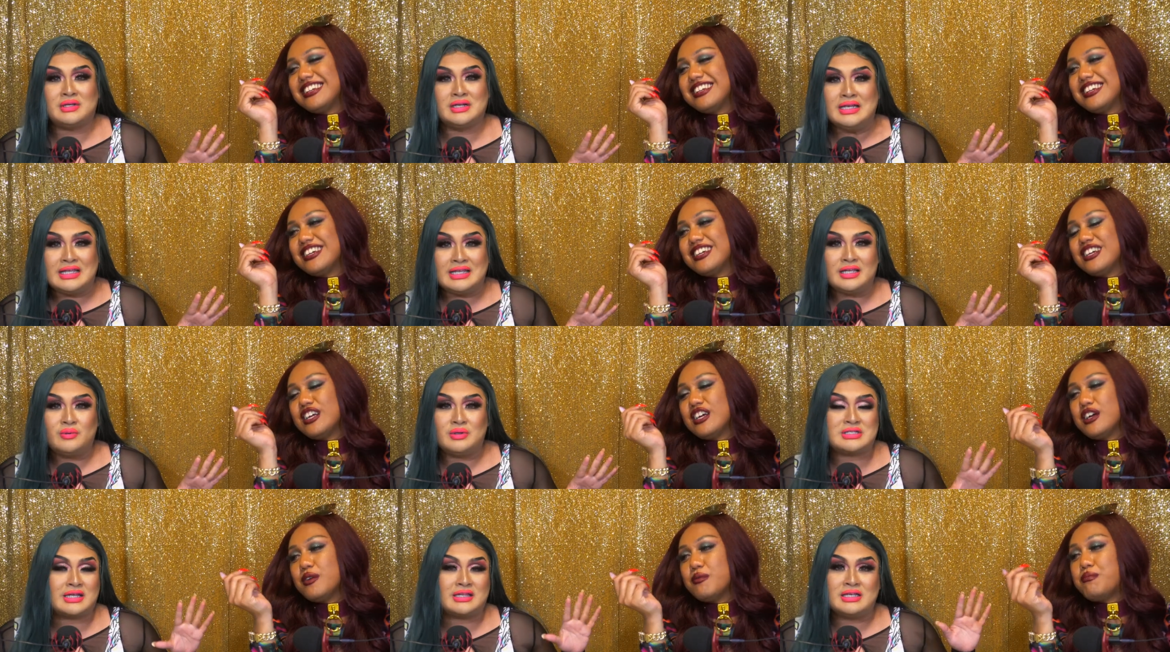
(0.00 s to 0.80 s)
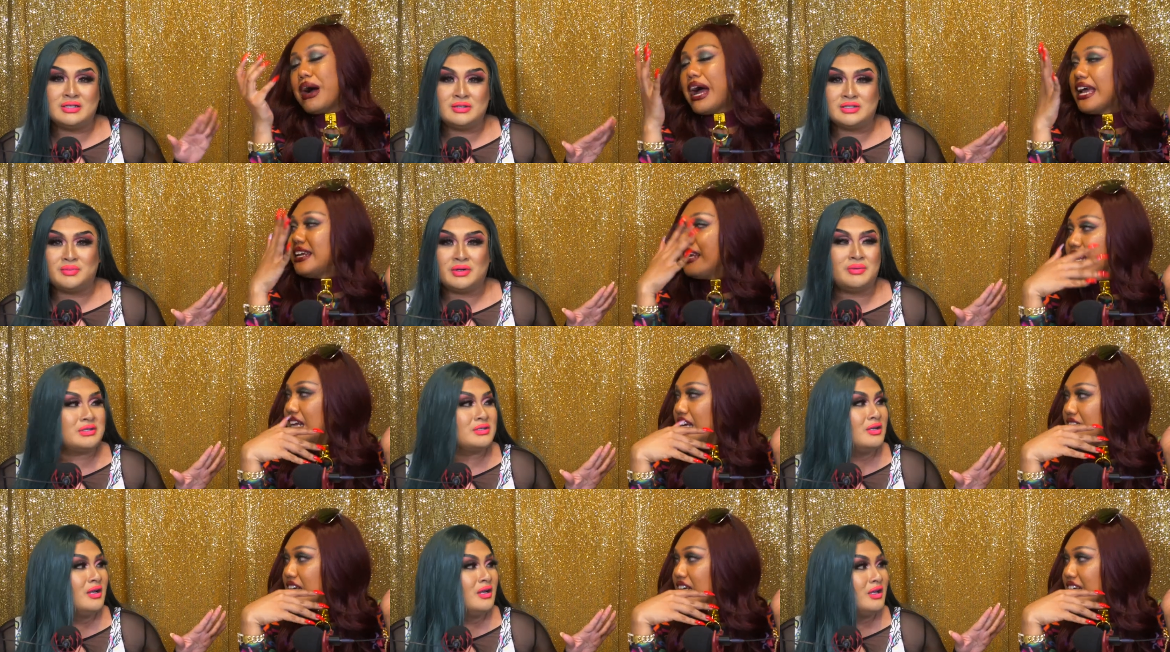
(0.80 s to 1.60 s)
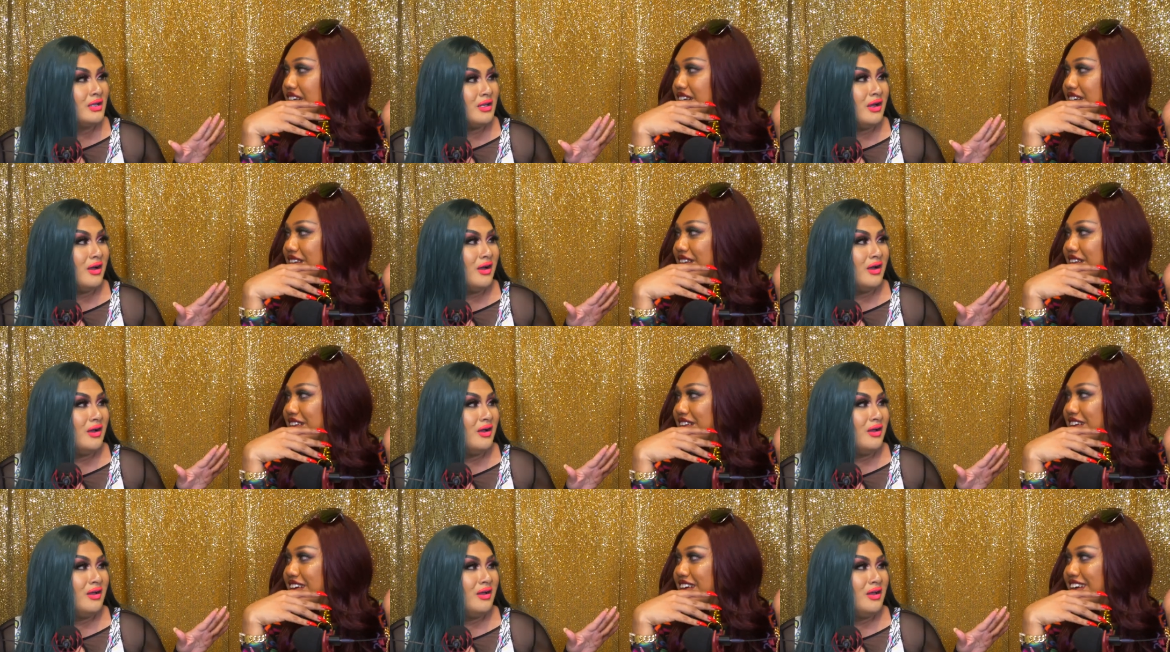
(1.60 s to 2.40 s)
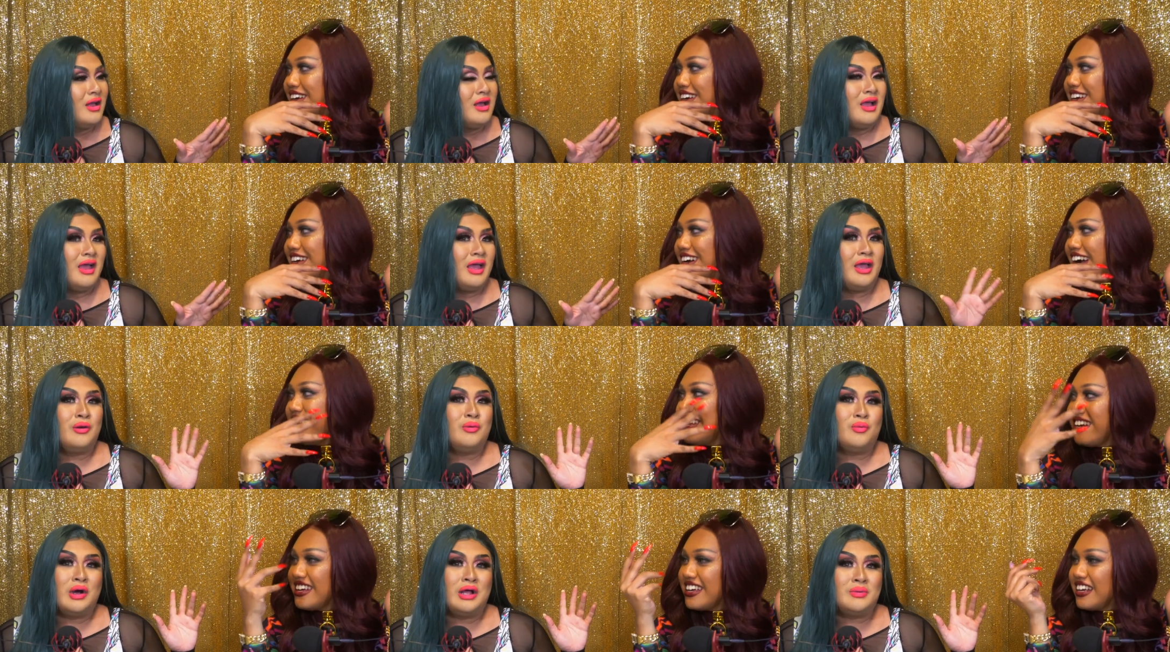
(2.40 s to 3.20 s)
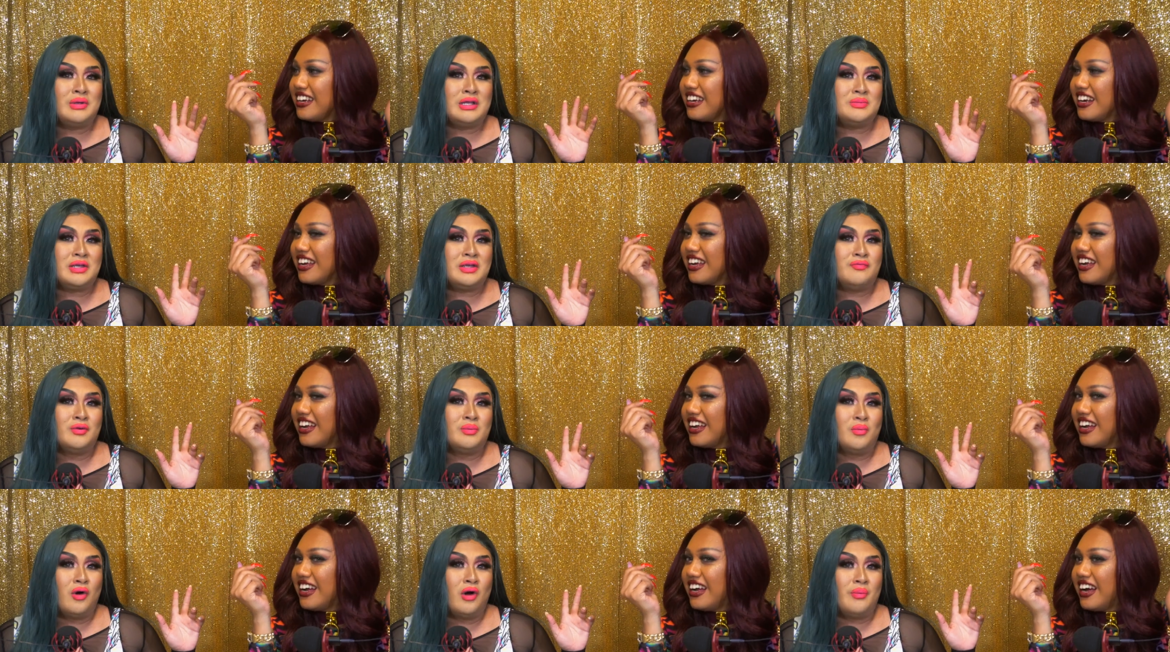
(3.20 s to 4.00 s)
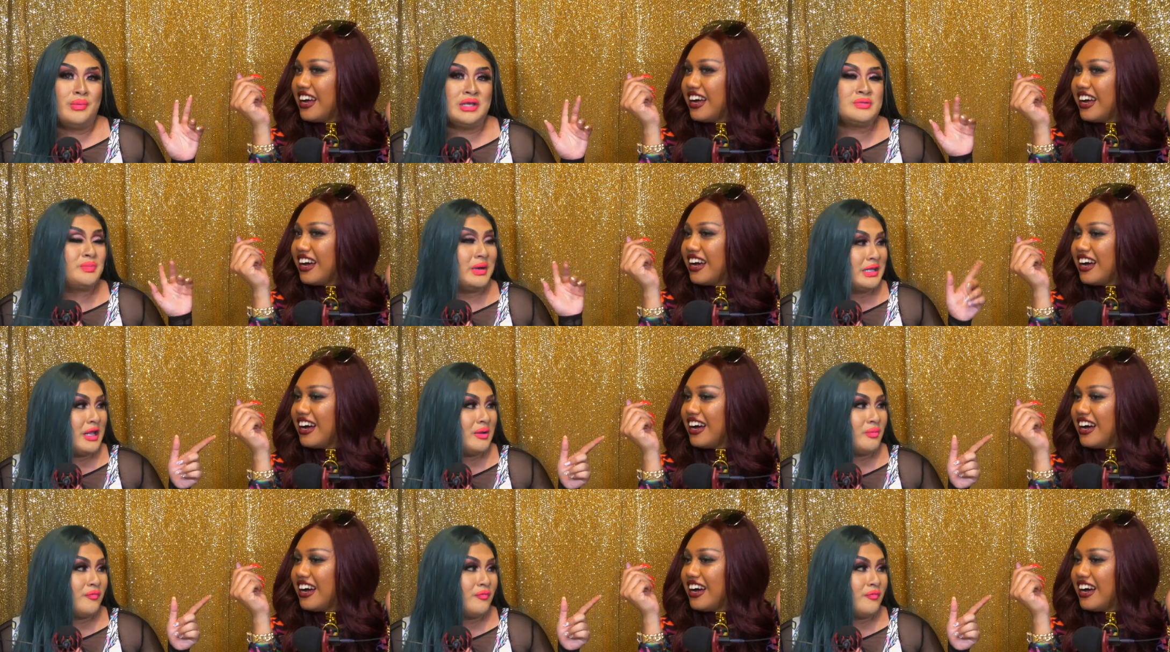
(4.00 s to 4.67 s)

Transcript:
Speaker 1: her knee, which I think. But I didn't. Yeah. And what made me even more amazed by that